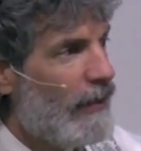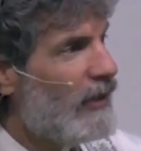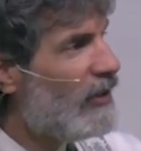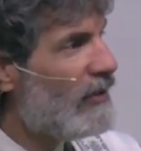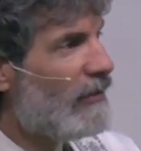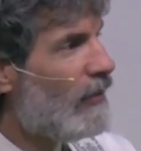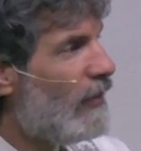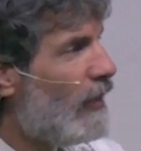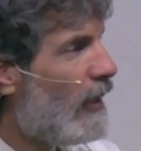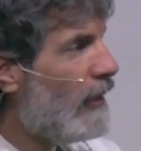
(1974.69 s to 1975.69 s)
mean, just
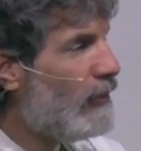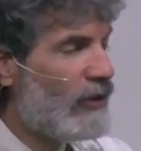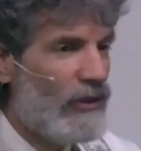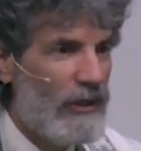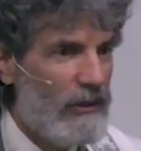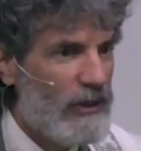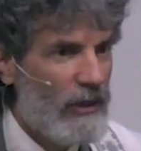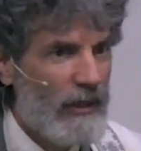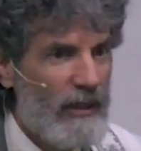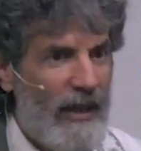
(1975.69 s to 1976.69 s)
what, 100 or so years
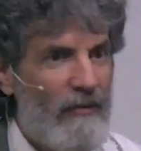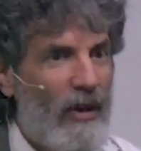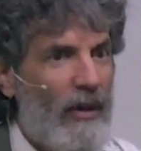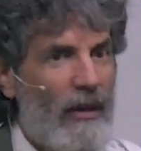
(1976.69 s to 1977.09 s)
ago, they didn't have